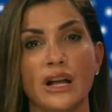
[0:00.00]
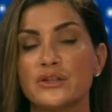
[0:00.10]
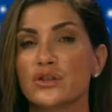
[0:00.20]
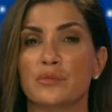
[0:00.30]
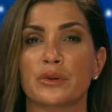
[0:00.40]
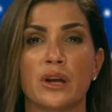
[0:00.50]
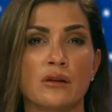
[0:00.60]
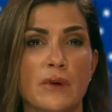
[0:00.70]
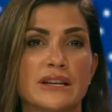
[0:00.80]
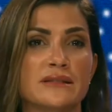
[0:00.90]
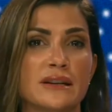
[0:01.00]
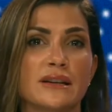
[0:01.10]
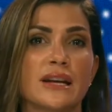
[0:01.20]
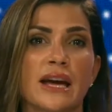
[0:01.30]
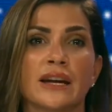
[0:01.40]
and super long
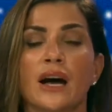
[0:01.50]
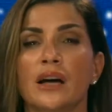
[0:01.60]
waisted and